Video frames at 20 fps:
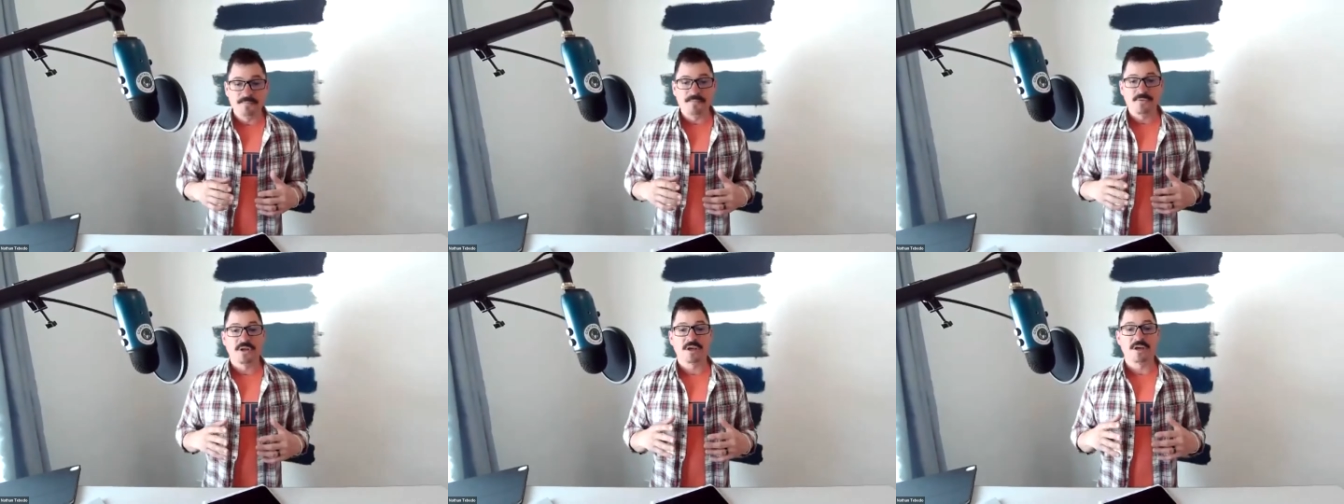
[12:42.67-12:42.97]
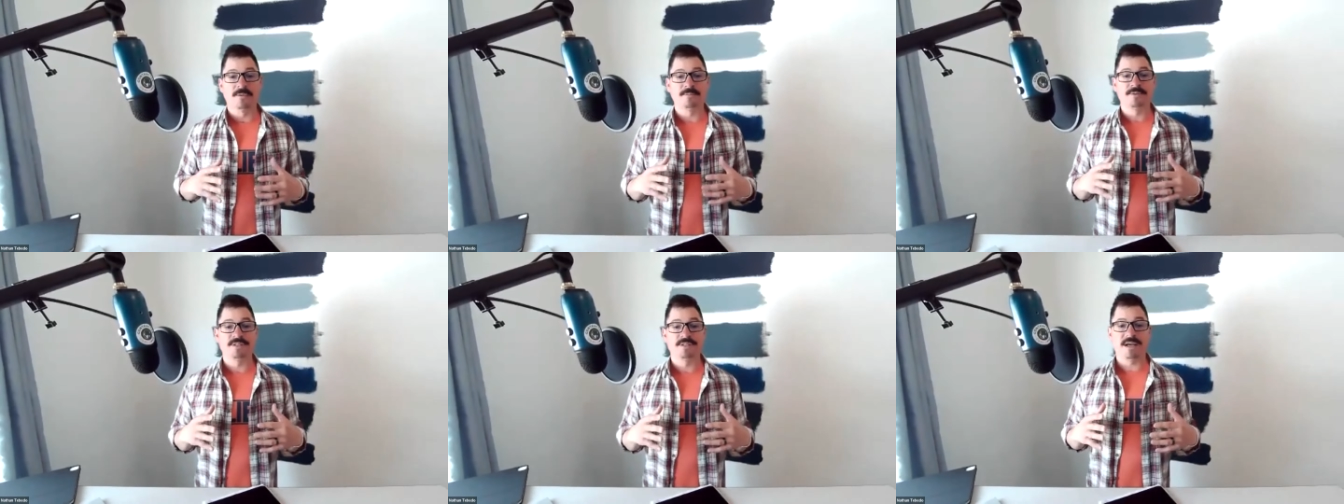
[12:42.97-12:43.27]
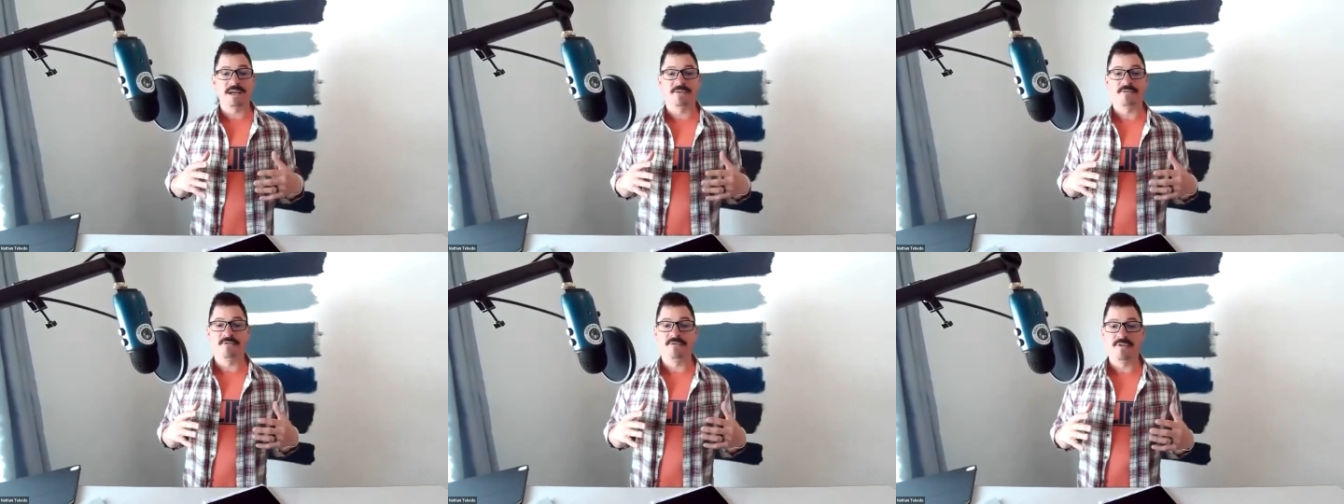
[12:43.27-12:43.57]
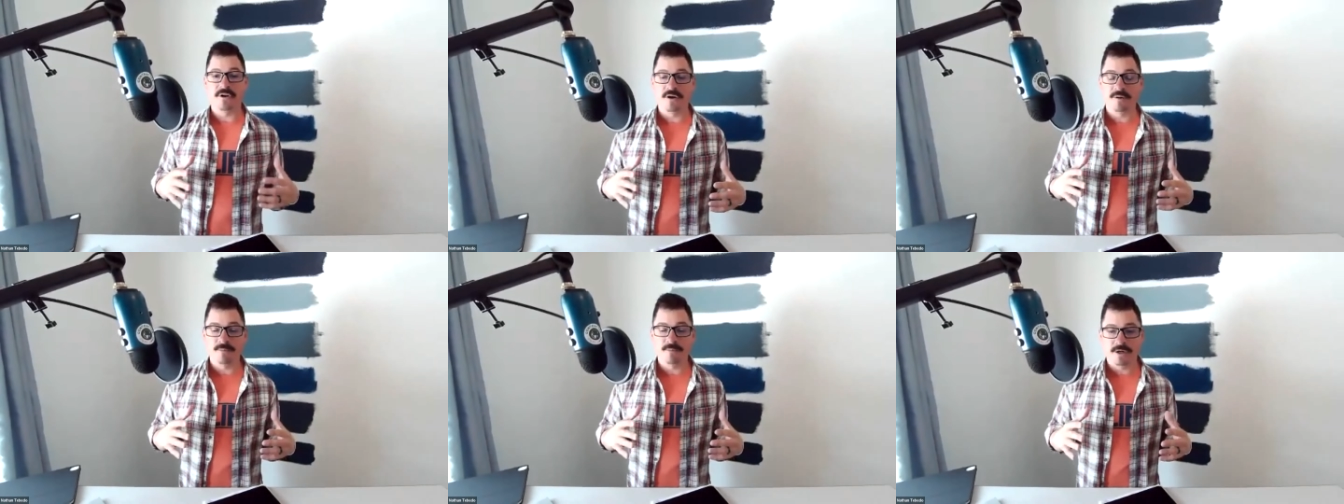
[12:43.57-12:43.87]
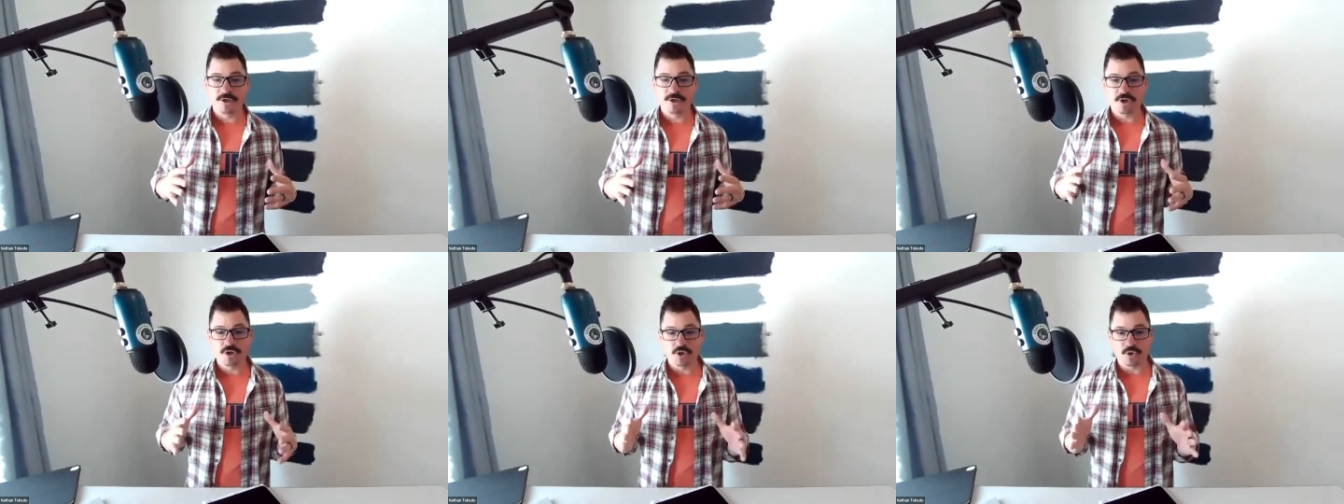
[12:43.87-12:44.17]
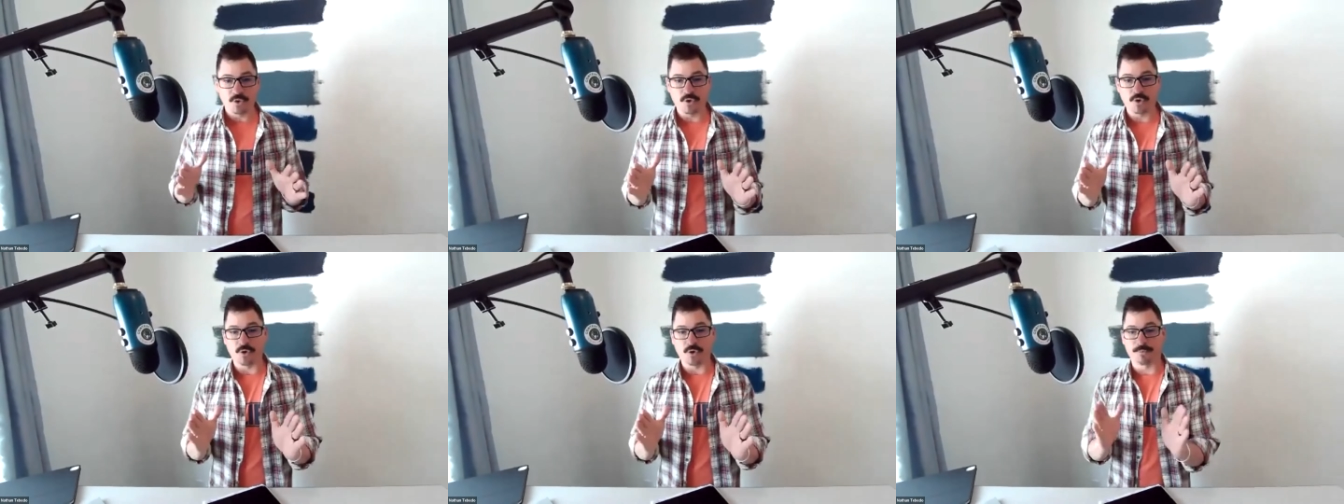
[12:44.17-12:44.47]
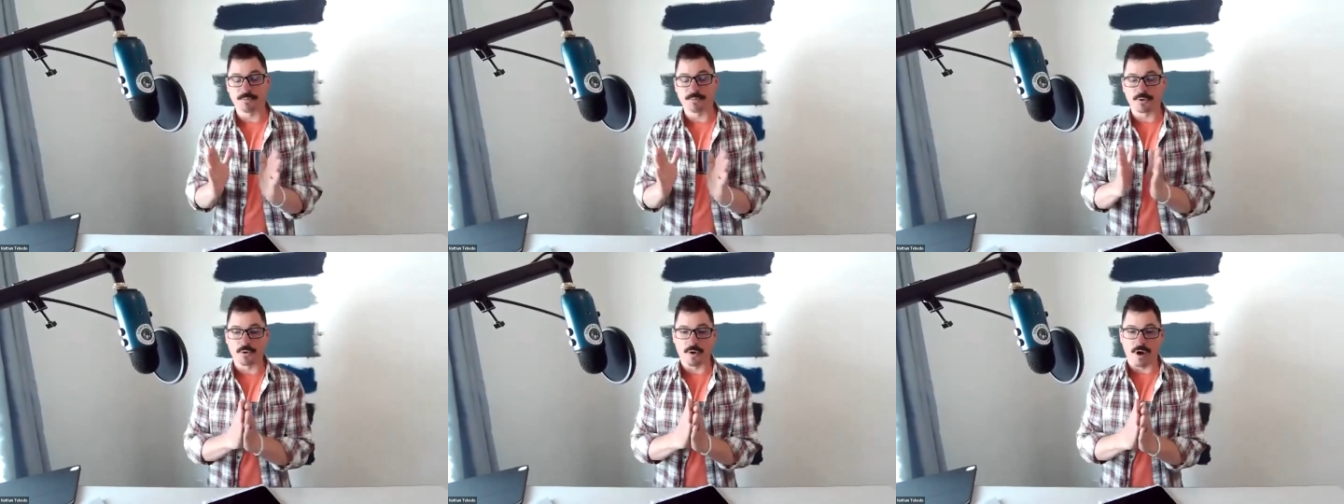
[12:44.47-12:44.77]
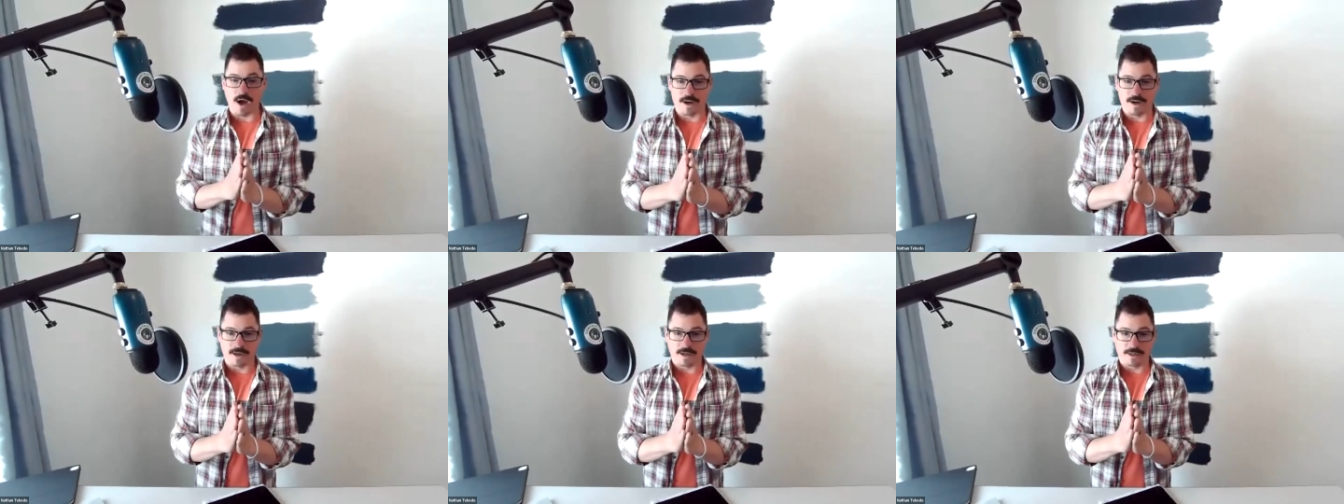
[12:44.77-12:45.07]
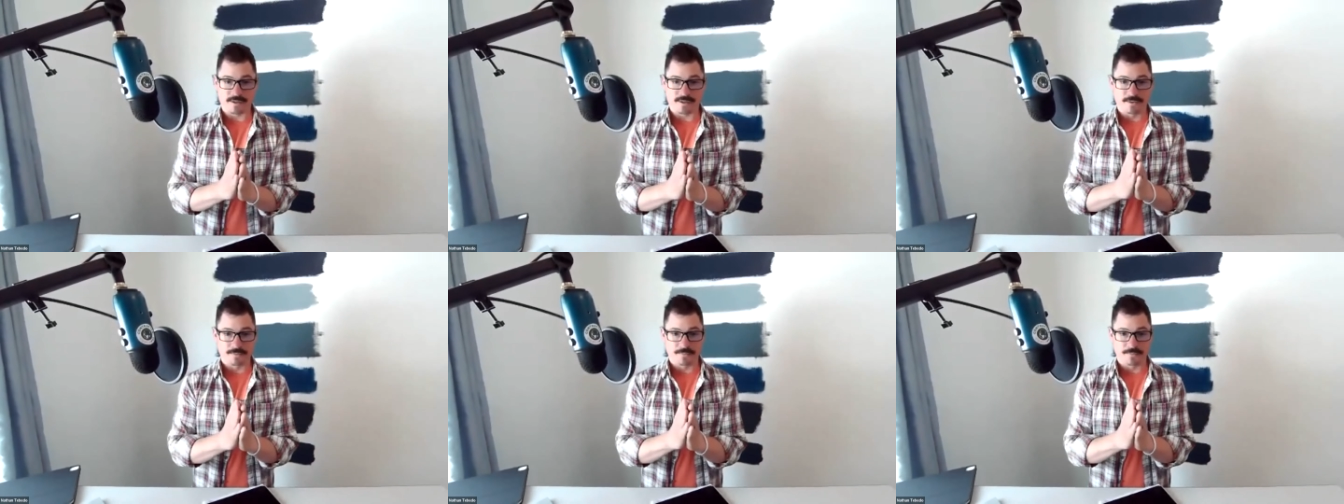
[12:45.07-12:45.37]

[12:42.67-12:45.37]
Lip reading: comes down very much to your product,